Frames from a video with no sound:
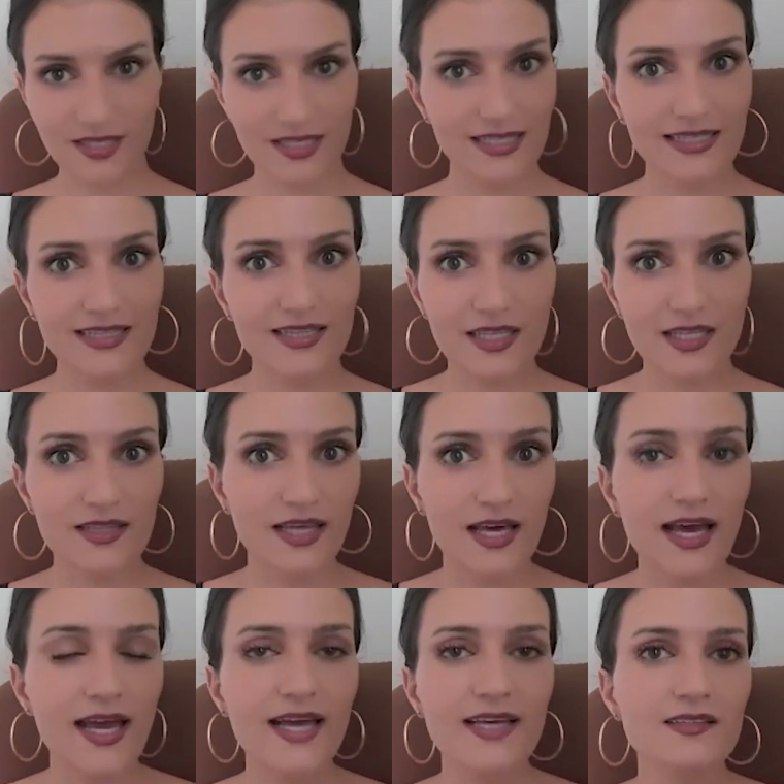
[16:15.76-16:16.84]
the
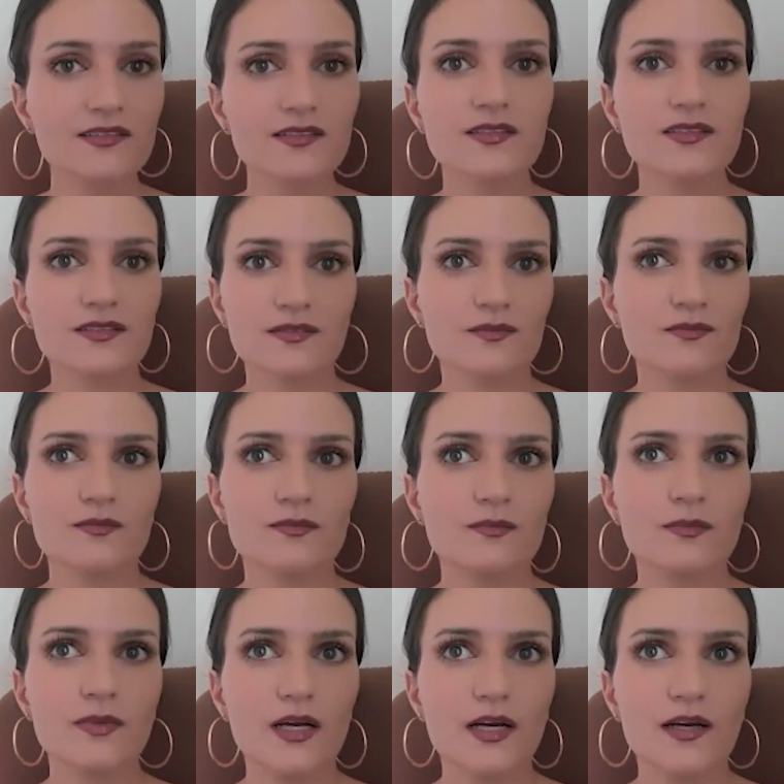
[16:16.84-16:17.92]
end,
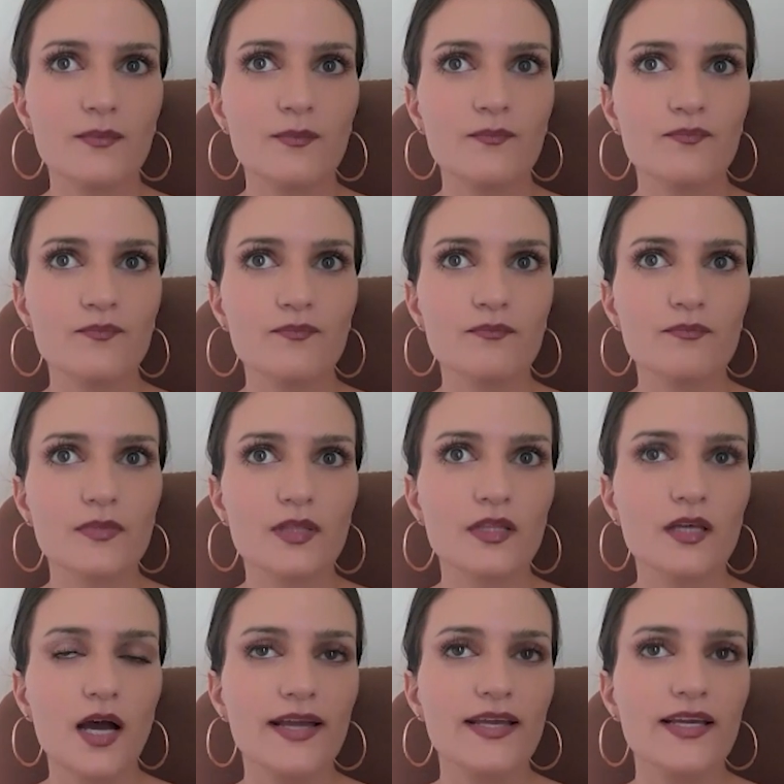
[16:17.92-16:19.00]

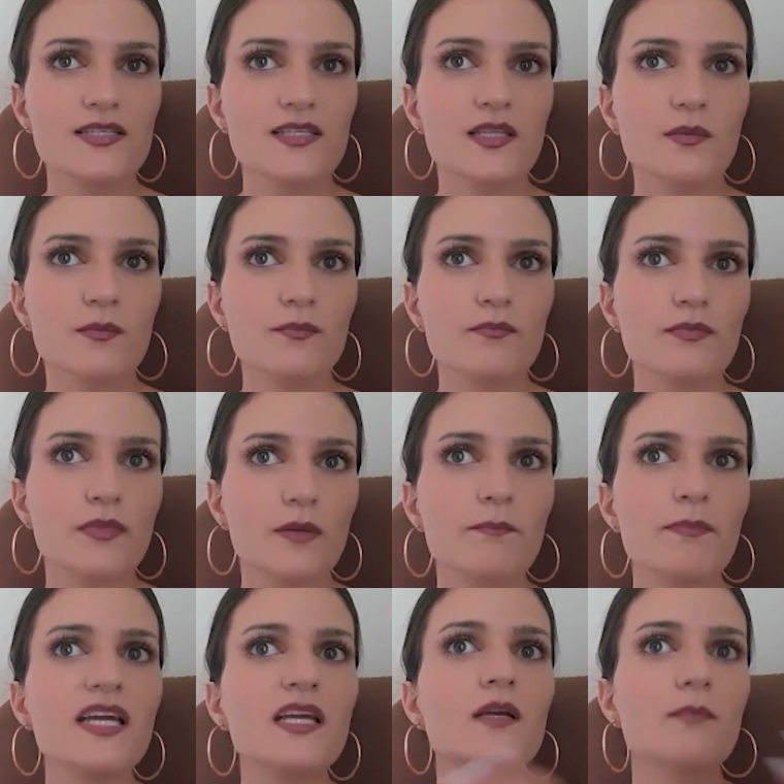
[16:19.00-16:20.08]
I guess the
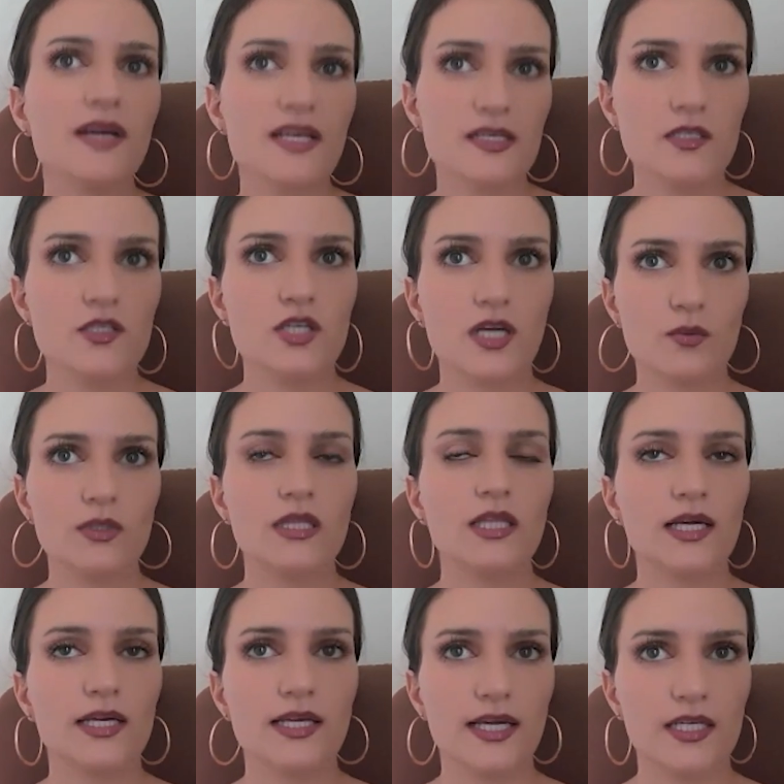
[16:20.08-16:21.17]
big message I would
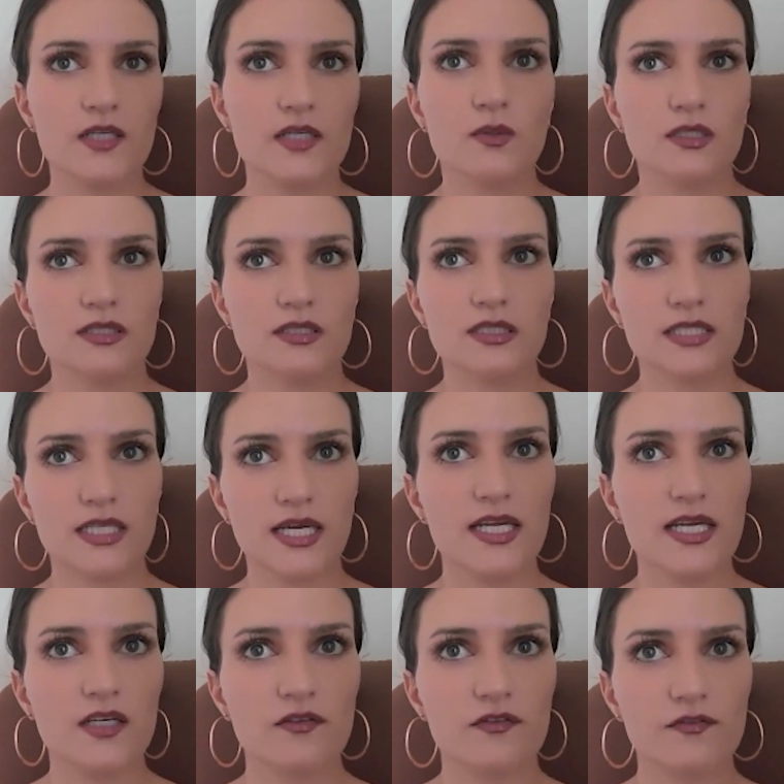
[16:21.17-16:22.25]
like anyone to
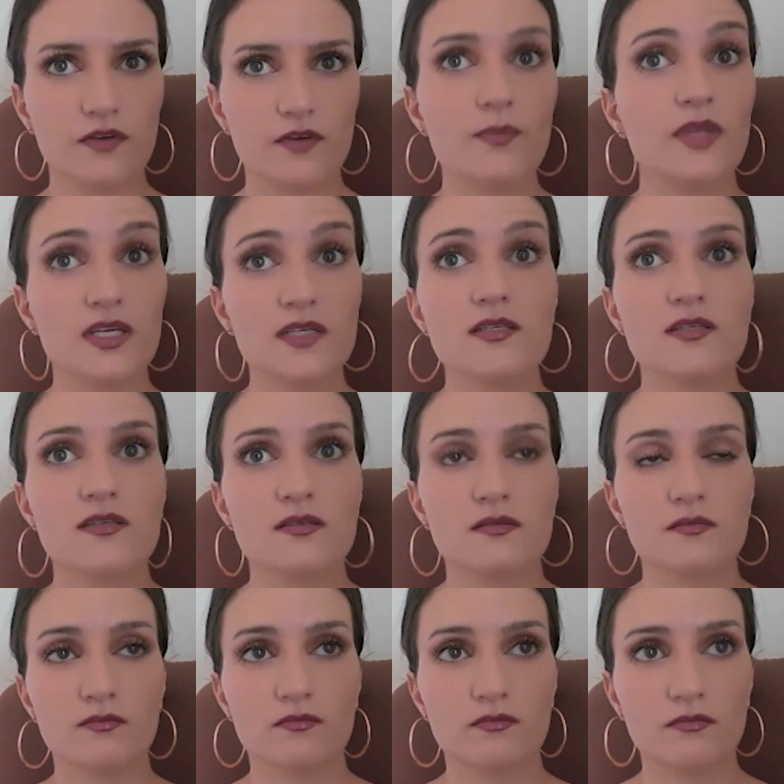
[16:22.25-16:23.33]
take from
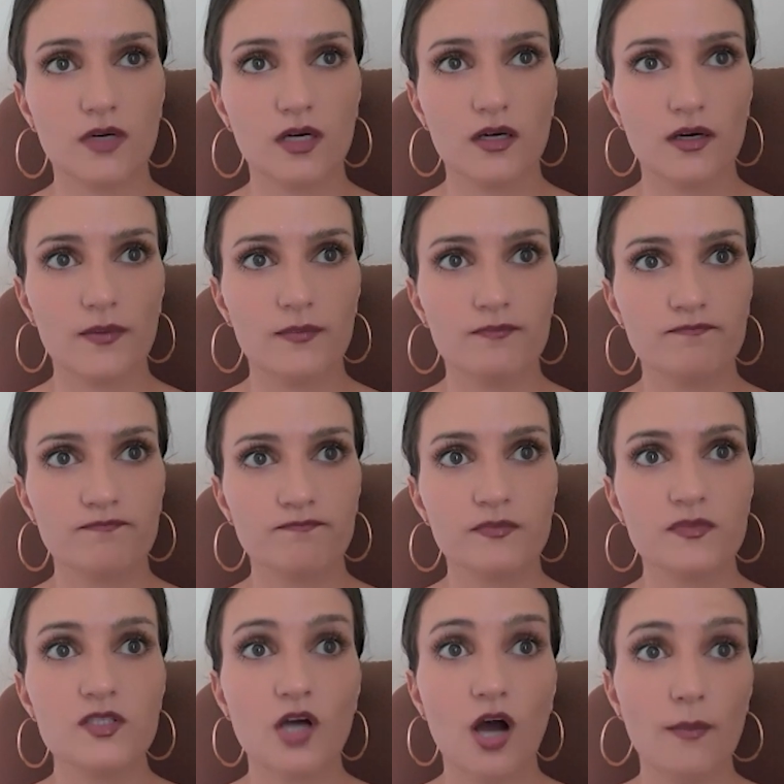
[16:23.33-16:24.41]
this
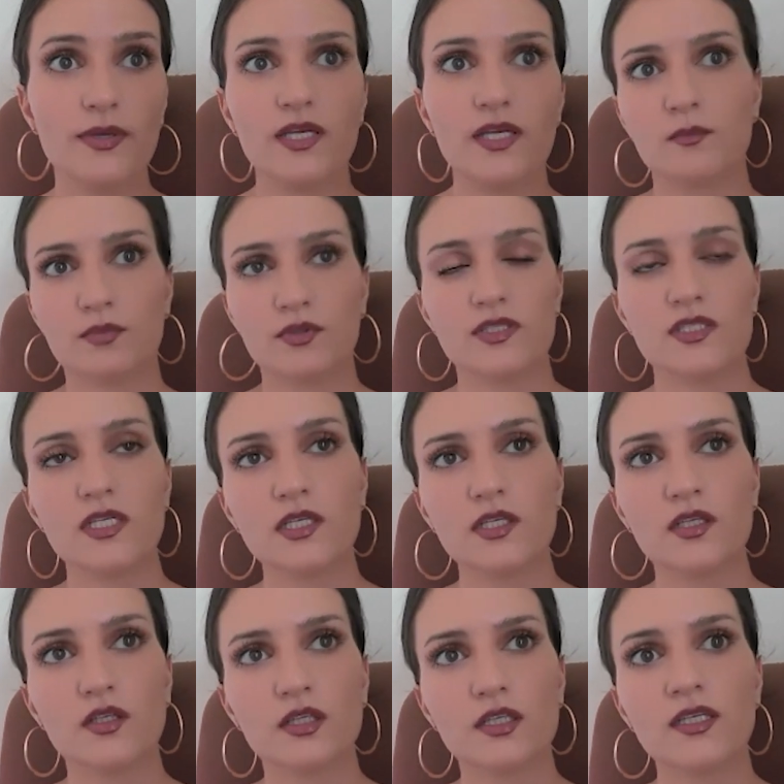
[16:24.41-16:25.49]
topic in
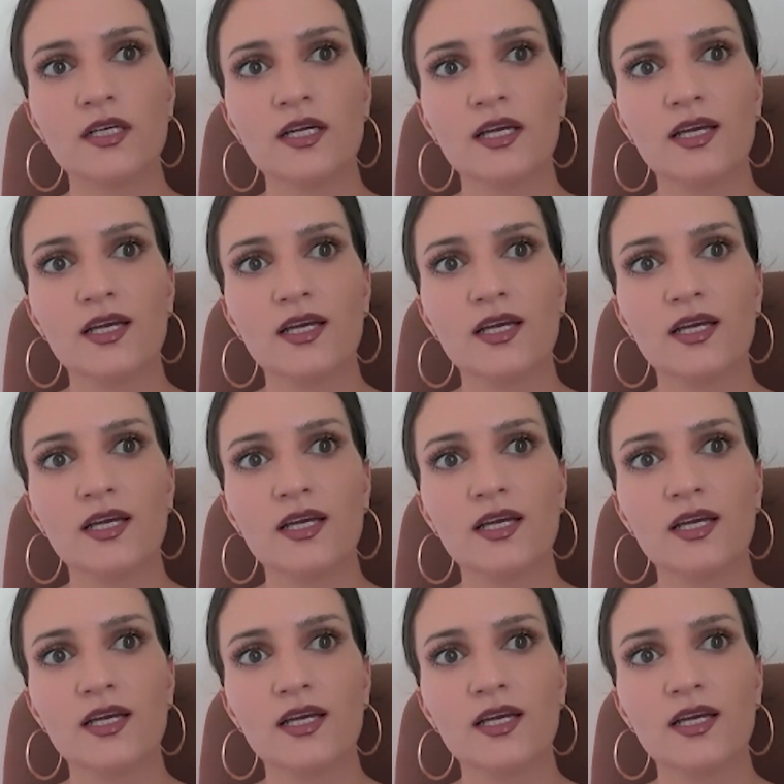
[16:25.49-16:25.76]
particular